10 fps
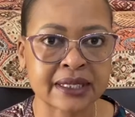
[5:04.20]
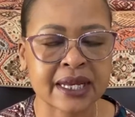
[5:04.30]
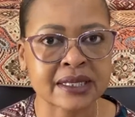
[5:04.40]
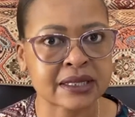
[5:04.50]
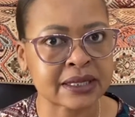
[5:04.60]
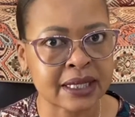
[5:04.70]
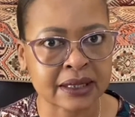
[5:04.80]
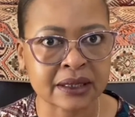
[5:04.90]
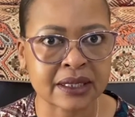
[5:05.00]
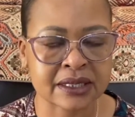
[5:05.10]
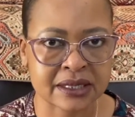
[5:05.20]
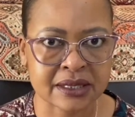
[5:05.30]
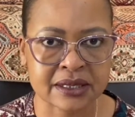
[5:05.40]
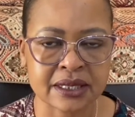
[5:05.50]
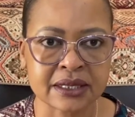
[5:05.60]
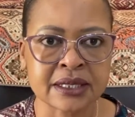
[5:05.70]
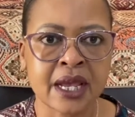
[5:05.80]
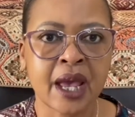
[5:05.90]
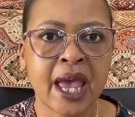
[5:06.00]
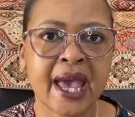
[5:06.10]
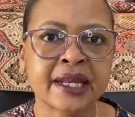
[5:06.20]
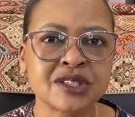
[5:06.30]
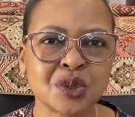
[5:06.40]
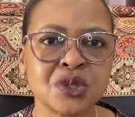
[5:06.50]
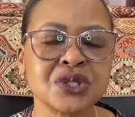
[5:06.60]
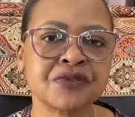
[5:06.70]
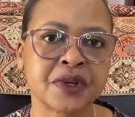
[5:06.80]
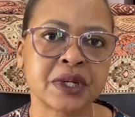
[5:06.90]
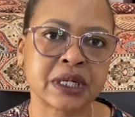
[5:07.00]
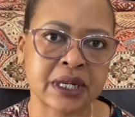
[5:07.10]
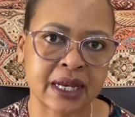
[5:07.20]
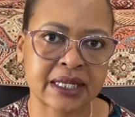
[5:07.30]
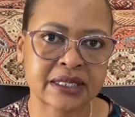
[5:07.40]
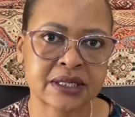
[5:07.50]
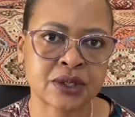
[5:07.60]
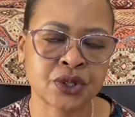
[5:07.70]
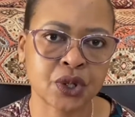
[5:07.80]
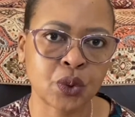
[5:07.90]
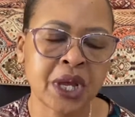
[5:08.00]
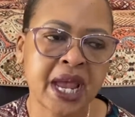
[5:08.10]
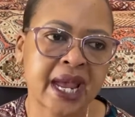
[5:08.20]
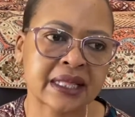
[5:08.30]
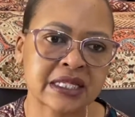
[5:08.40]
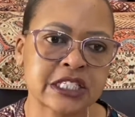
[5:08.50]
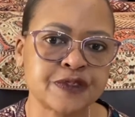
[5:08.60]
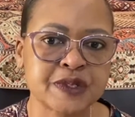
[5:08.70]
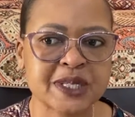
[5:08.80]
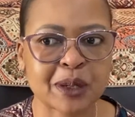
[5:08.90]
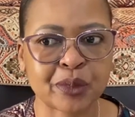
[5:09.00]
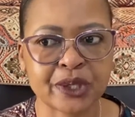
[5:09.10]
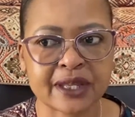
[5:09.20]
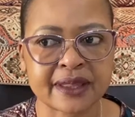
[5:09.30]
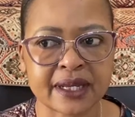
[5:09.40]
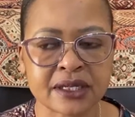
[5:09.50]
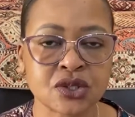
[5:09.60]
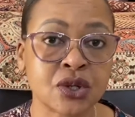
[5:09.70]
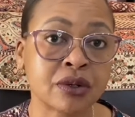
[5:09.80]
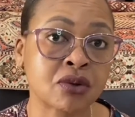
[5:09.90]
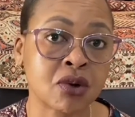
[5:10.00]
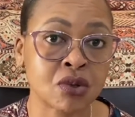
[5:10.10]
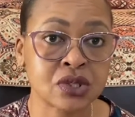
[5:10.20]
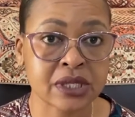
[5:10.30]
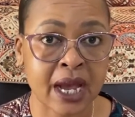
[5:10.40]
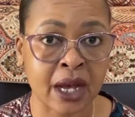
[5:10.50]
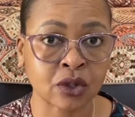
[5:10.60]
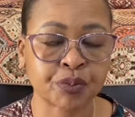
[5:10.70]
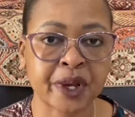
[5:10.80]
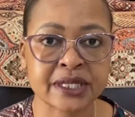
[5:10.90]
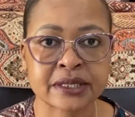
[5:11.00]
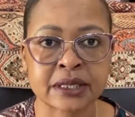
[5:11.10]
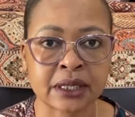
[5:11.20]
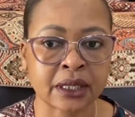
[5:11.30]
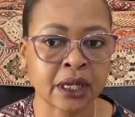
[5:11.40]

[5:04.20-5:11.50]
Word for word: as a dental assistant and it's also very nice you know and this is for somebody that is not grossed out by seeing